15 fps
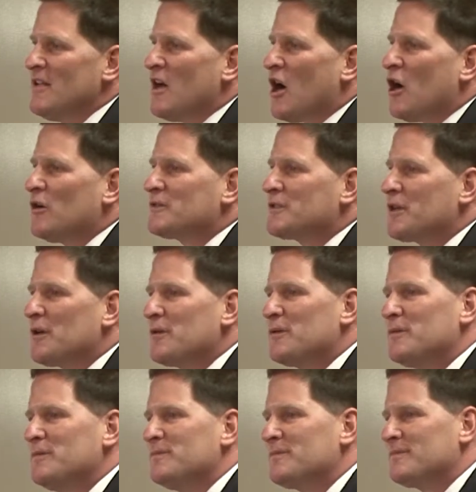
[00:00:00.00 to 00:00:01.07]
All
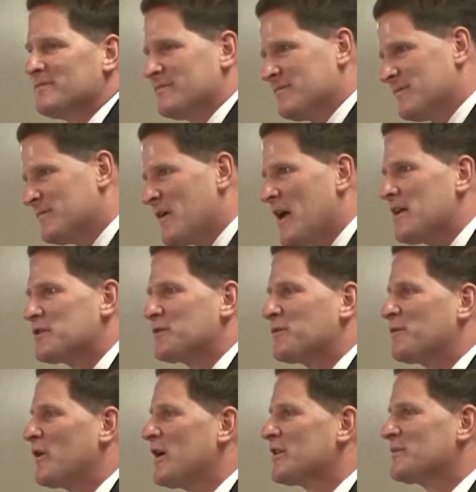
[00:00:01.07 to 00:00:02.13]
total, as a
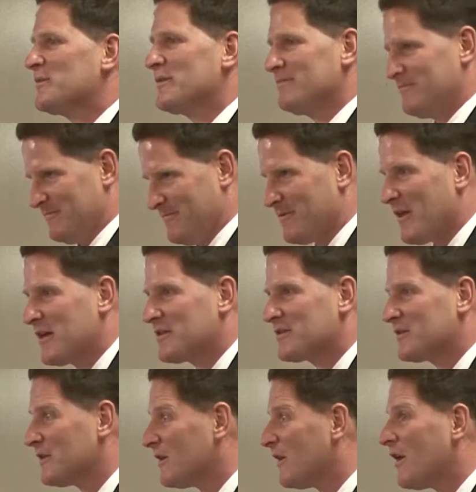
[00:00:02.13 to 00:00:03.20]
freshman, thanks
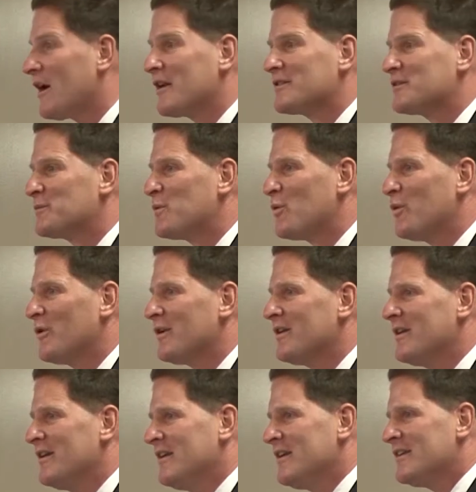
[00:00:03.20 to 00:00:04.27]
to a lot of
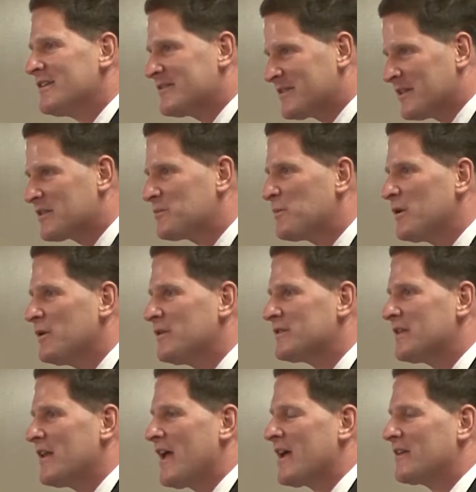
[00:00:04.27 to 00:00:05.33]
support, 6
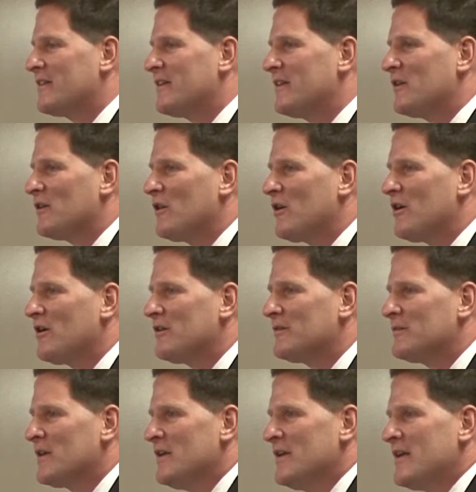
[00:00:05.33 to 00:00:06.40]
bills enacted into
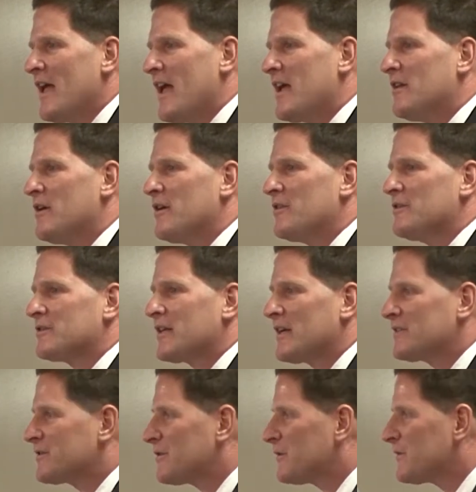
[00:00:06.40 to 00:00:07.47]
law, 8 others I
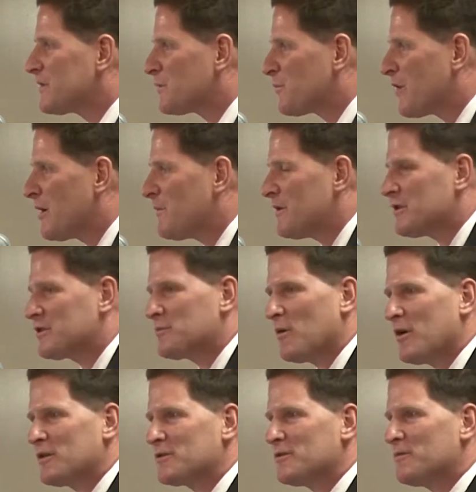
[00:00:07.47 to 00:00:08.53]
served as a primary
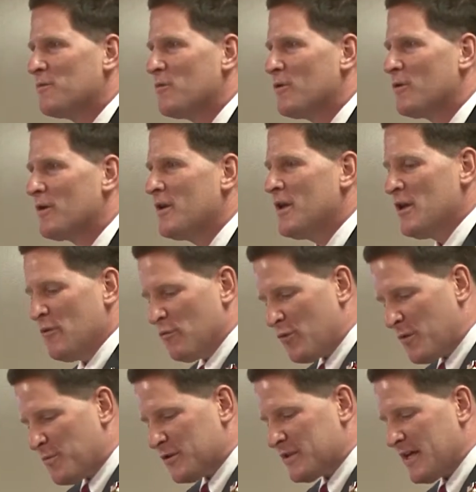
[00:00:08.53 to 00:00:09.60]
sponsor for.
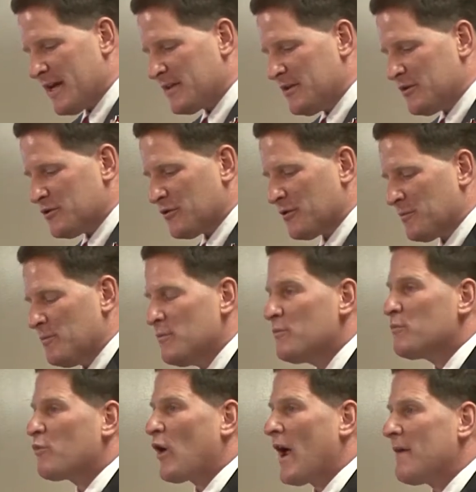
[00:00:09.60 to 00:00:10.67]
We protected your
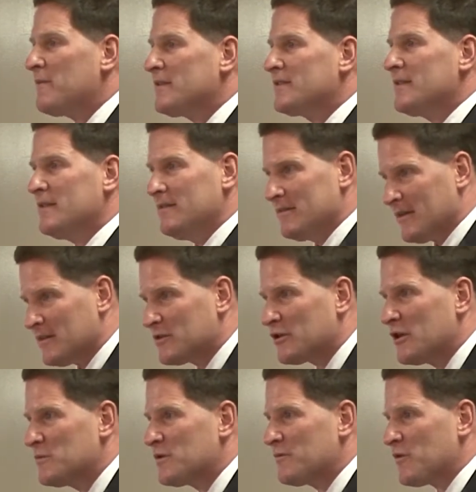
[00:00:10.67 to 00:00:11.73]
privacy in
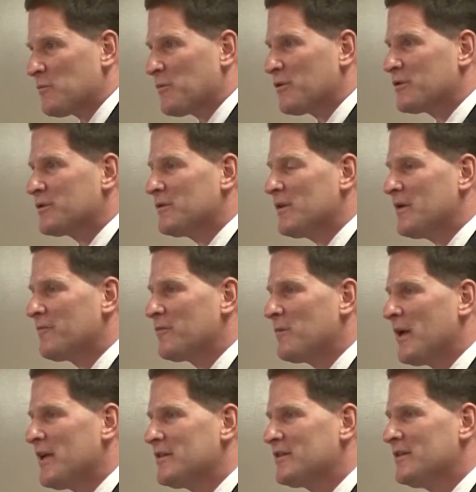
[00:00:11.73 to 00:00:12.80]
terms of your personal
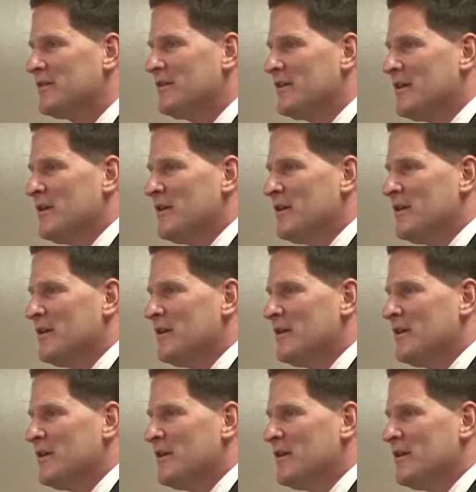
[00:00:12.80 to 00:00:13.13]
information,